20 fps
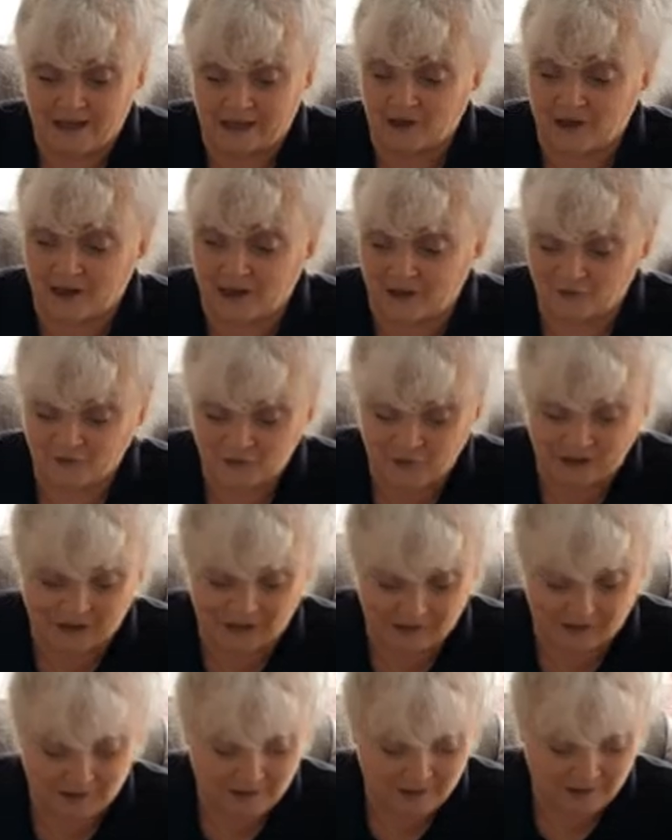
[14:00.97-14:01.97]
I
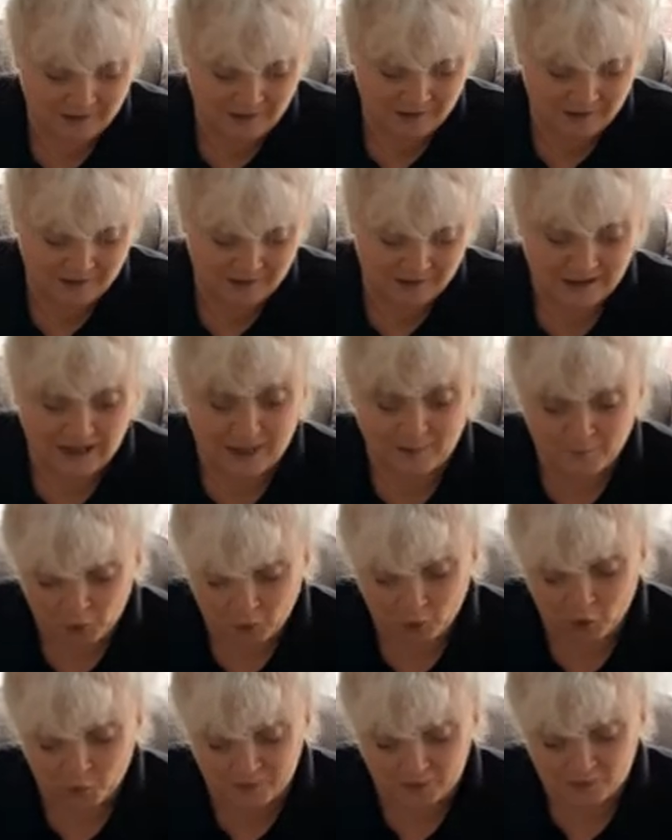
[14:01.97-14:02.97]
think, I'm
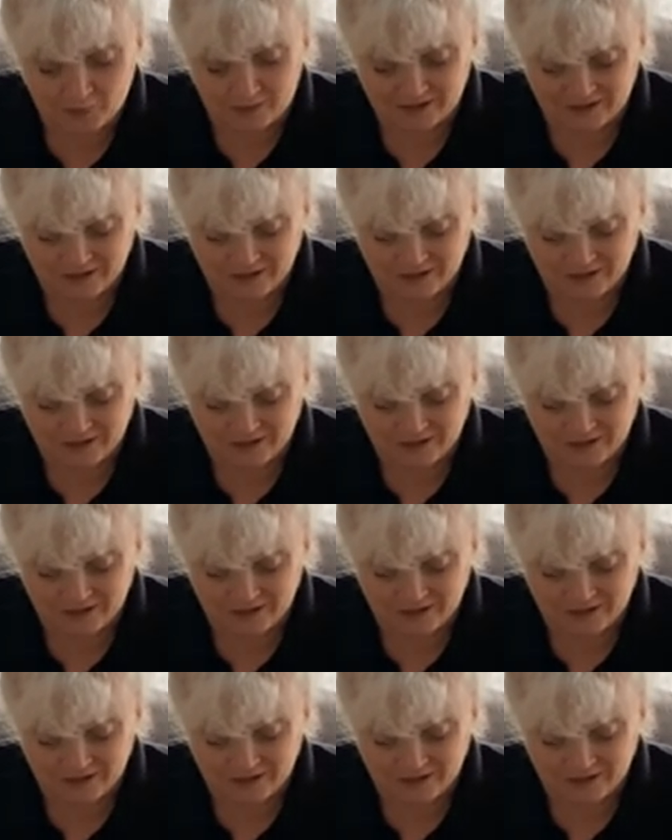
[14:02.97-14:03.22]
hoping when